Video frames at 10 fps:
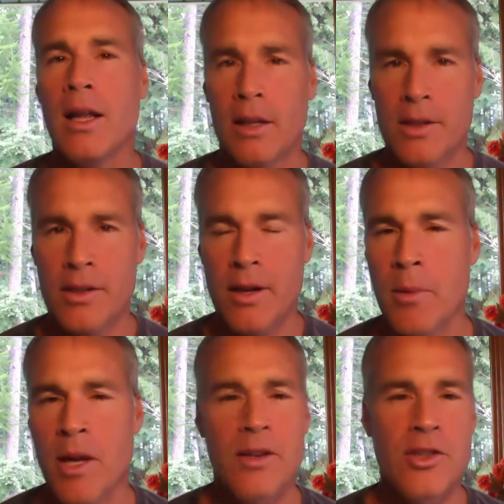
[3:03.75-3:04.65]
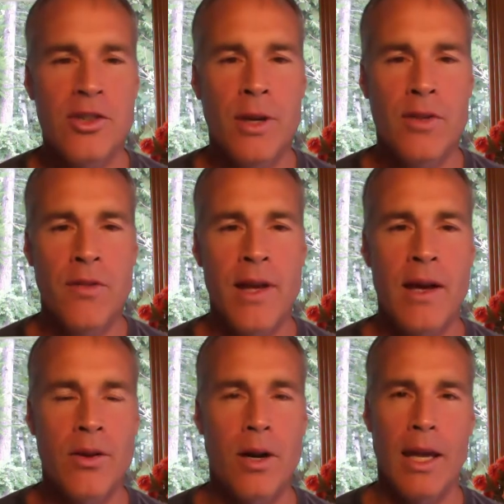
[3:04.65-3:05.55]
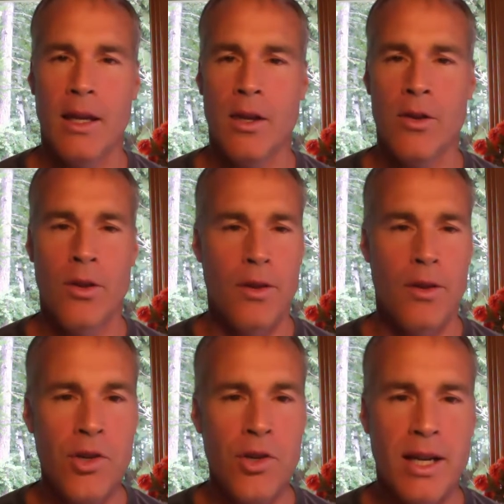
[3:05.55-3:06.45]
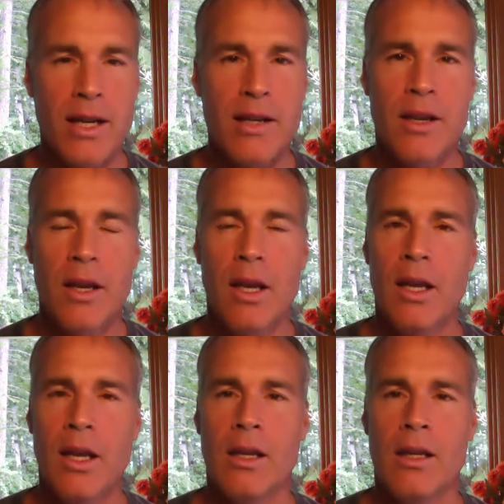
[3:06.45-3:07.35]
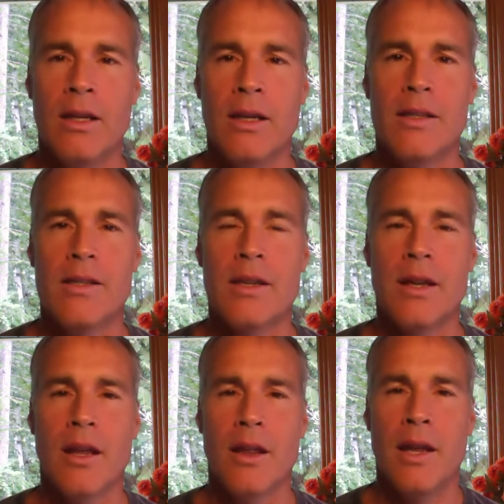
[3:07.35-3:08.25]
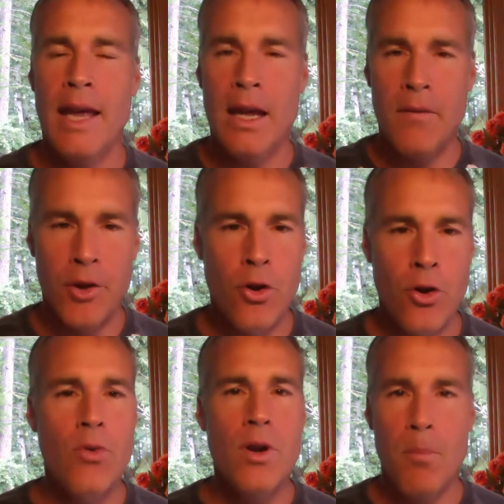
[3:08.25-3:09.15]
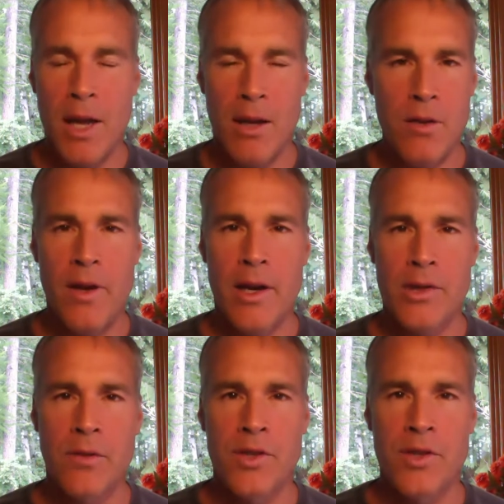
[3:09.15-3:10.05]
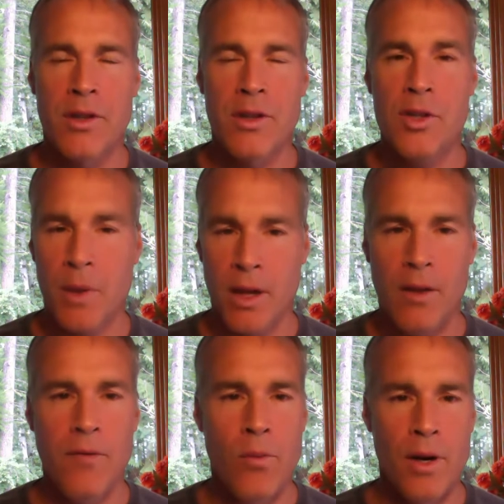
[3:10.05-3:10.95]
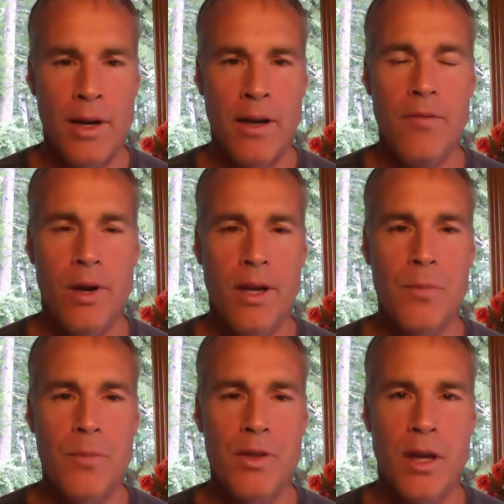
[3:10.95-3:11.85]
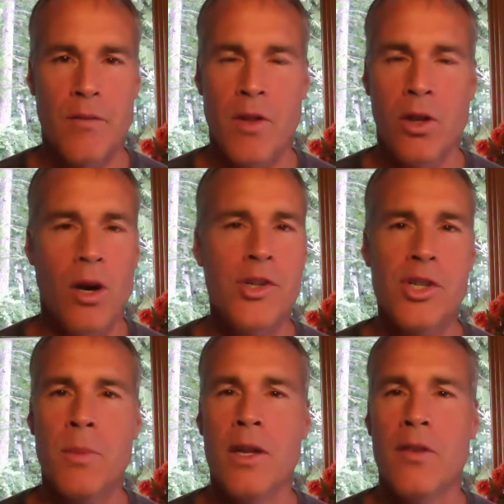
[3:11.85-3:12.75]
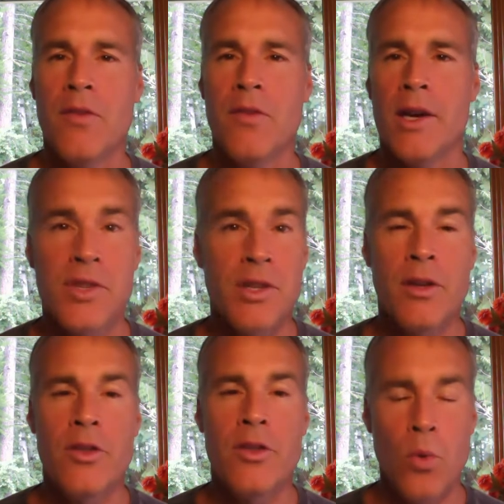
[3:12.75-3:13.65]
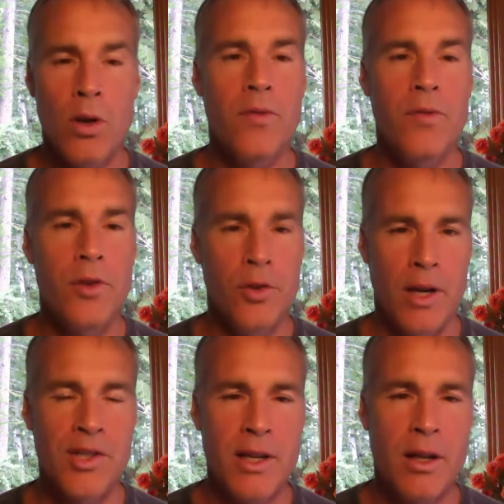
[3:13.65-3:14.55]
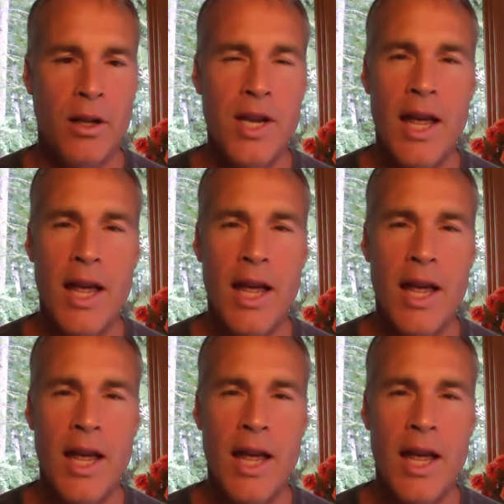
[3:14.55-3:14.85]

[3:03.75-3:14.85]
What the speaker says: Let's talk about this 2X factor. The first X is they have their own manufacturing facility. It's paid for and debt-free. So they have the largest manufacturing facility in the world for direct sales.